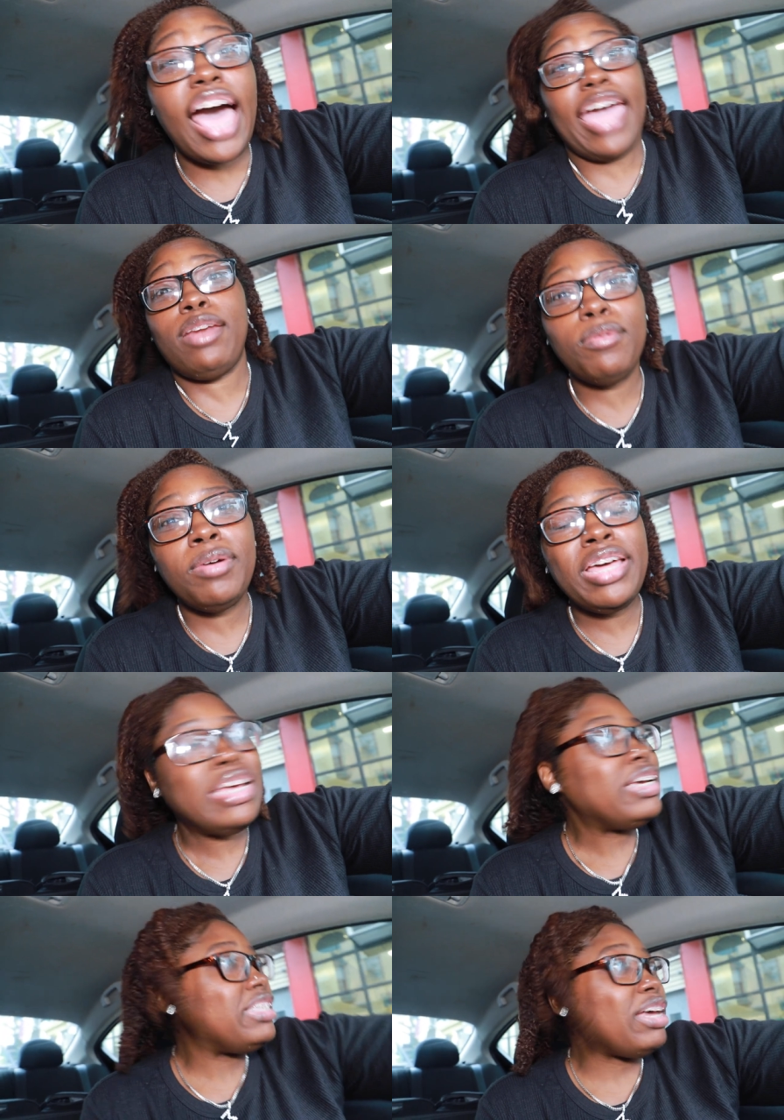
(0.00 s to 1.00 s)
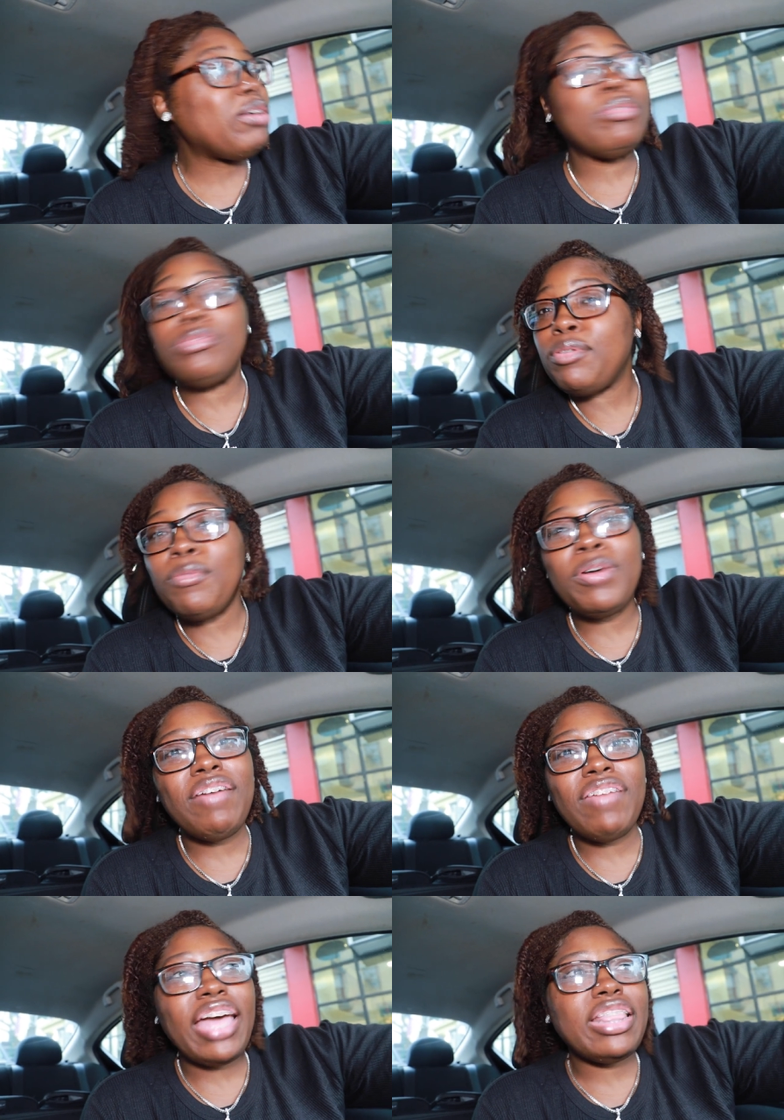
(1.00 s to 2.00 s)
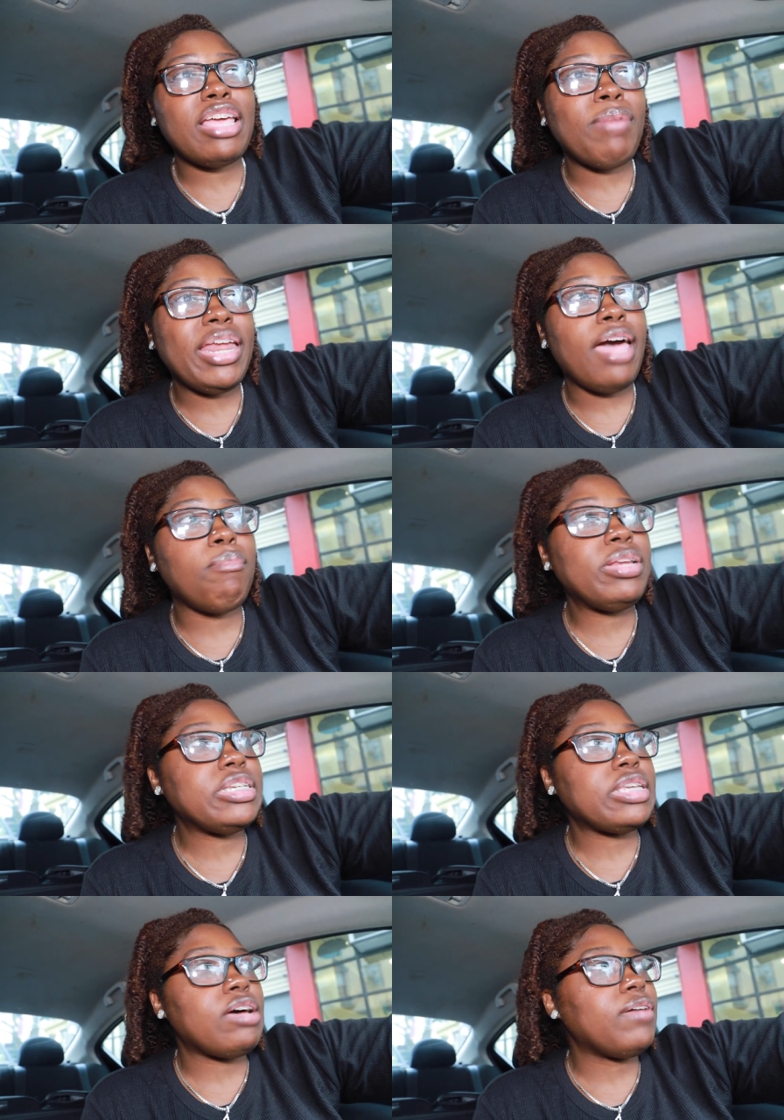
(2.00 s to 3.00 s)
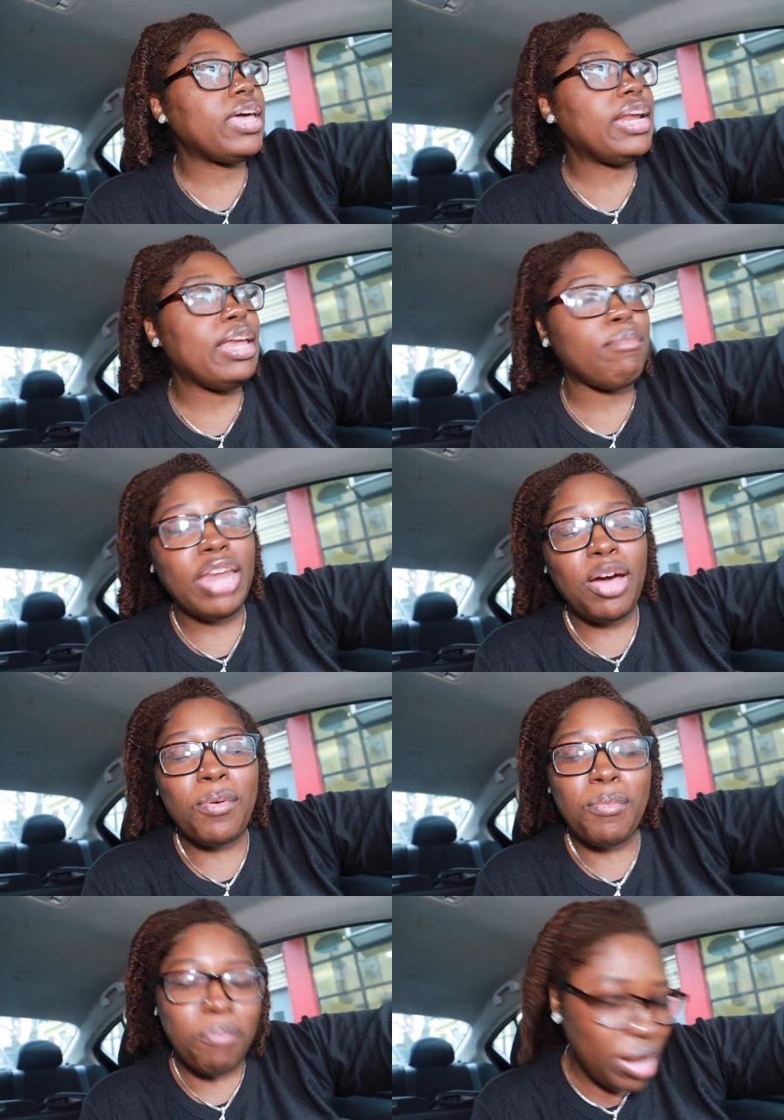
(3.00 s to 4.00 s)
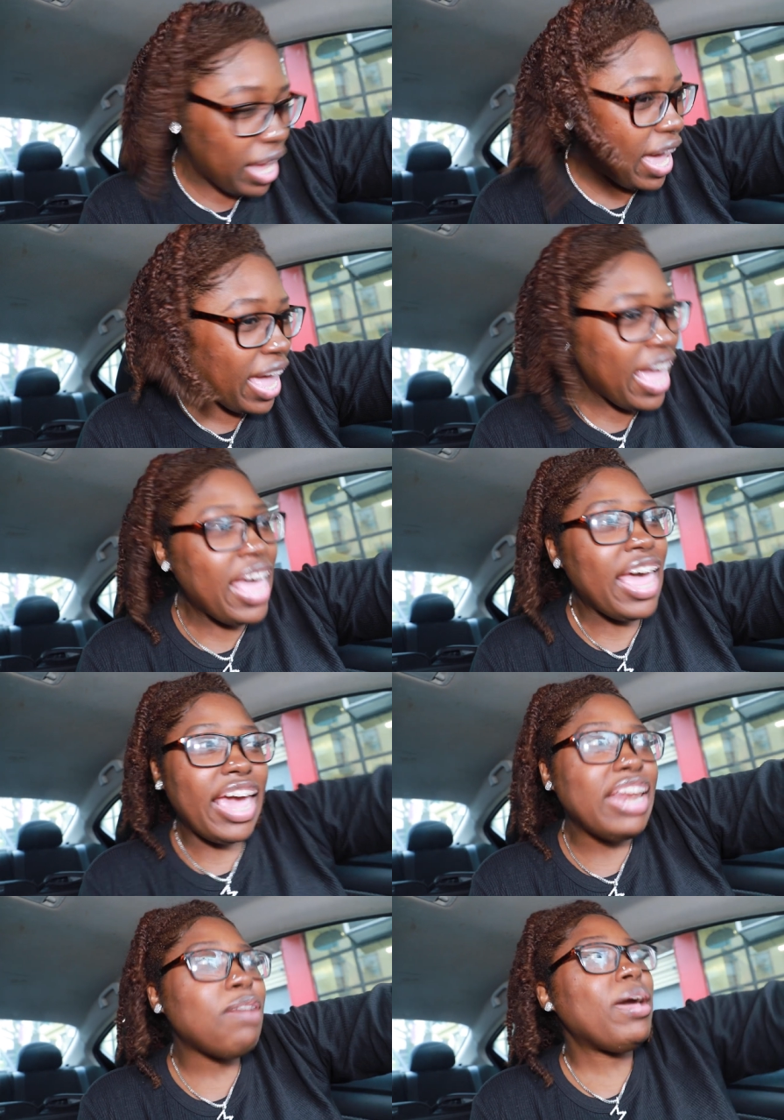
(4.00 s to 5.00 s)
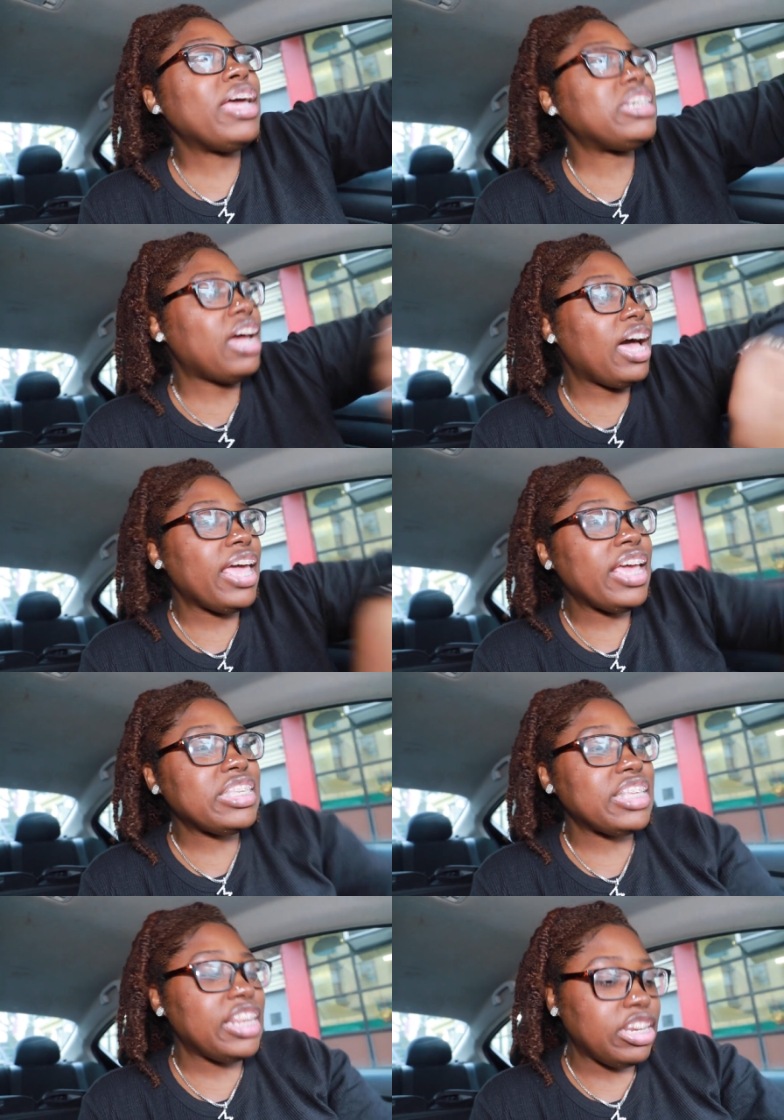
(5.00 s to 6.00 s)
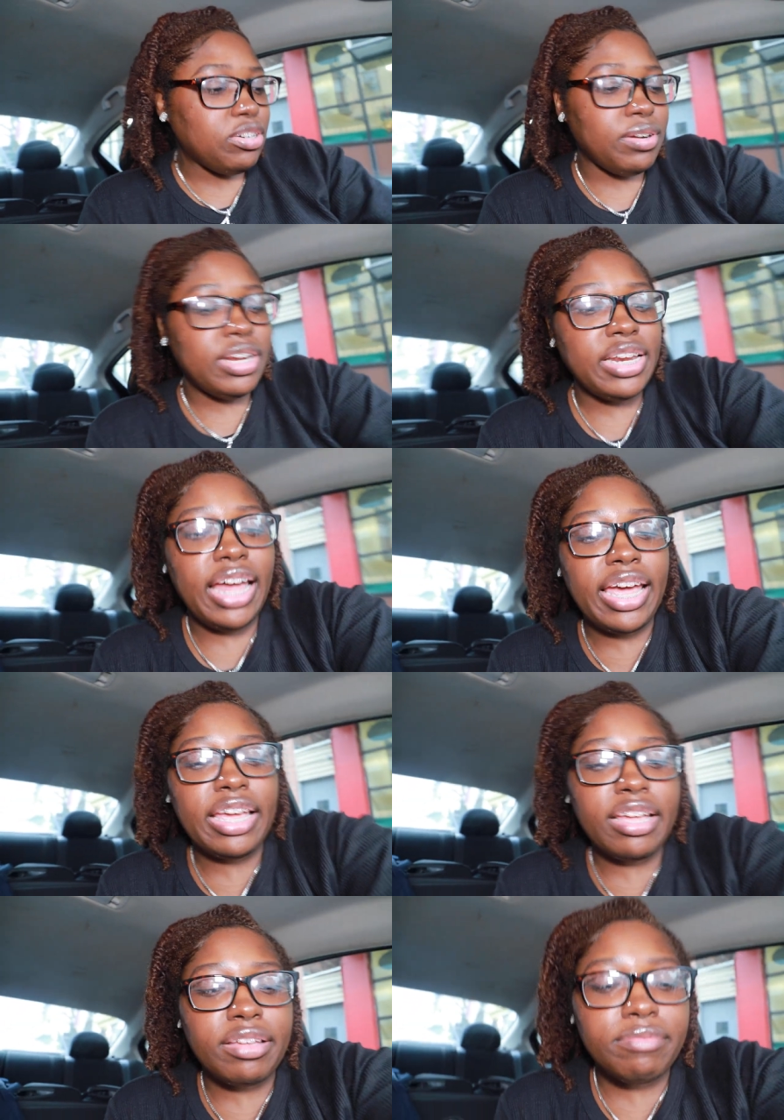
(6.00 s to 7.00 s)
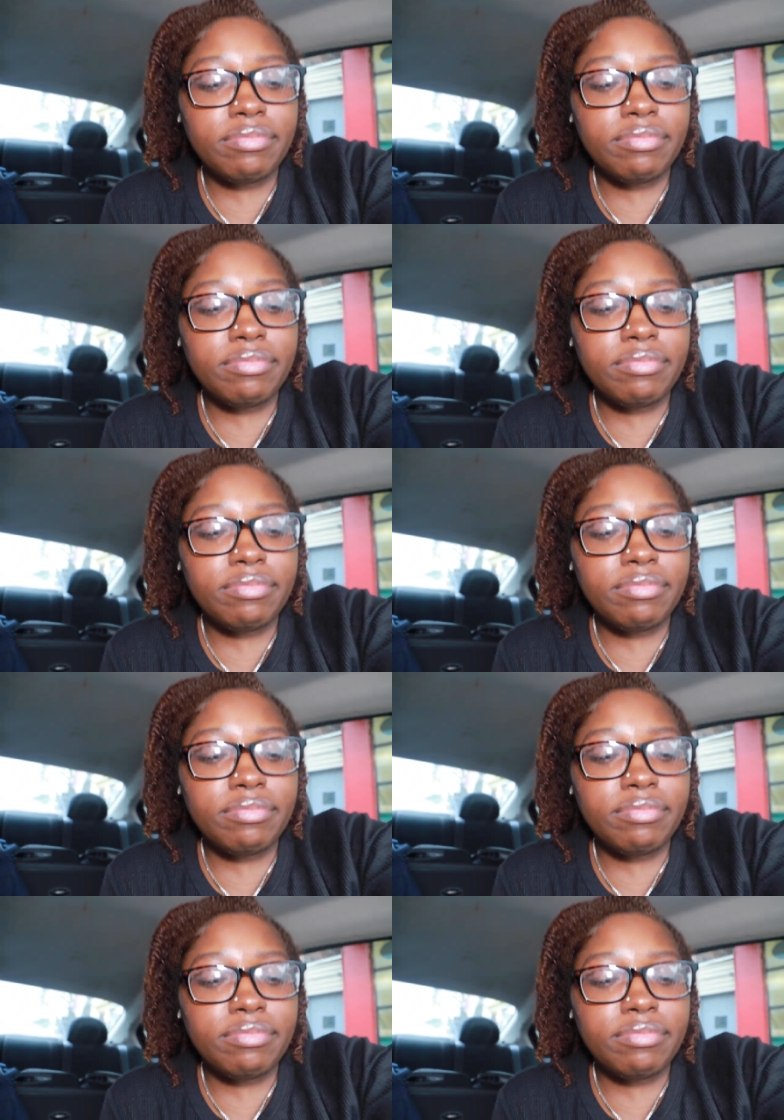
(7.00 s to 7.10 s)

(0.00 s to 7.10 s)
title. So whatever y'all think about to happen, just go ahead and let me know. But anyways, y'all, it's literally like